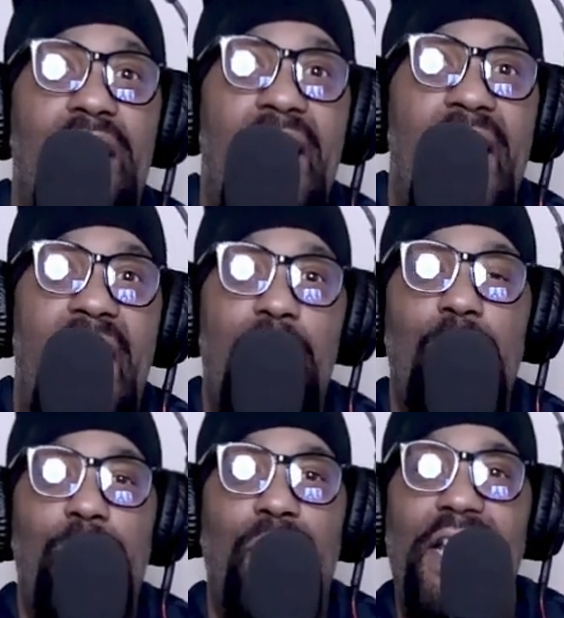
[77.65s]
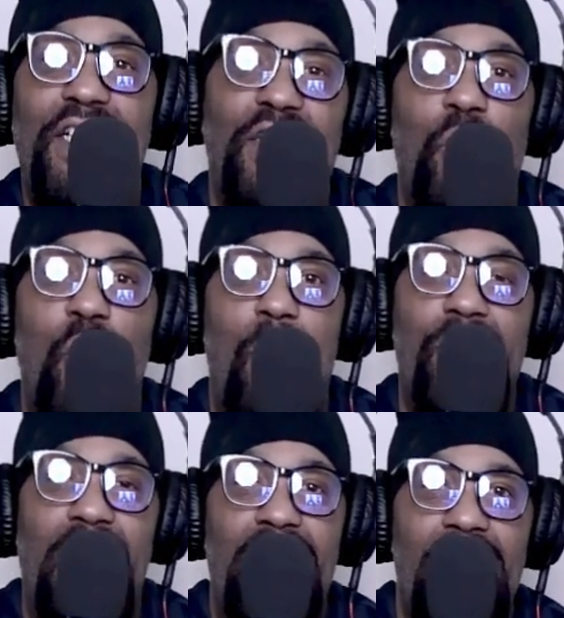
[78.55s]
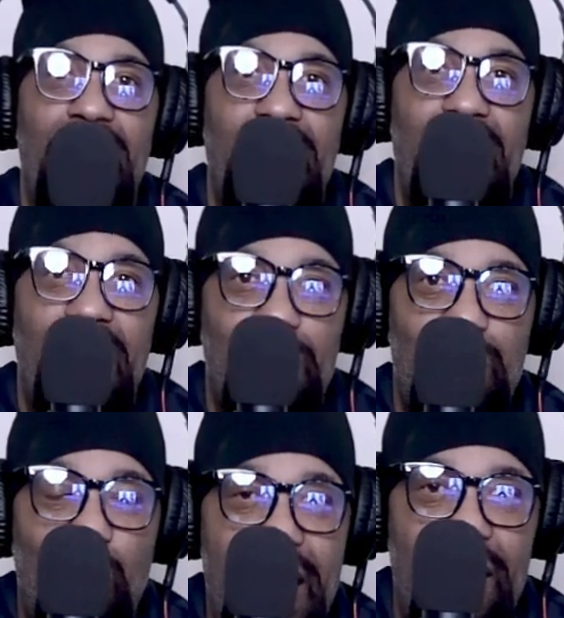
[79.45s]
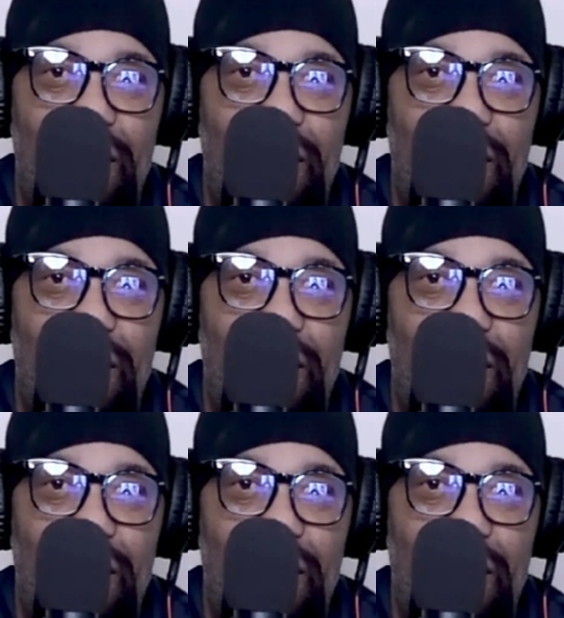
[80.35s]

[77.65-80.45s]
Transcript: and replace the woman that he was with,